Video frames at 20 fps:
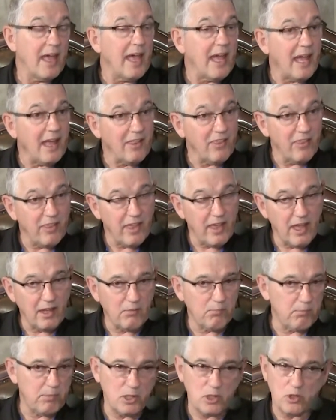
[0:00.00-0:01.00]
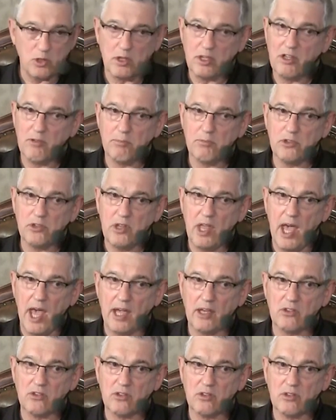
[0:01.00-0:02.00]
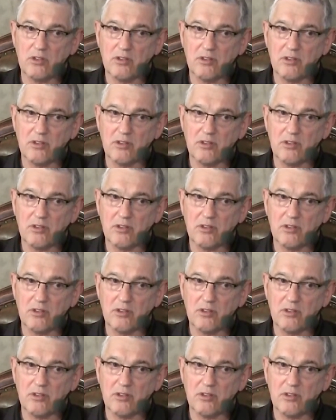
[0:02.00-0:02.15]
And then be sure to give them snacks.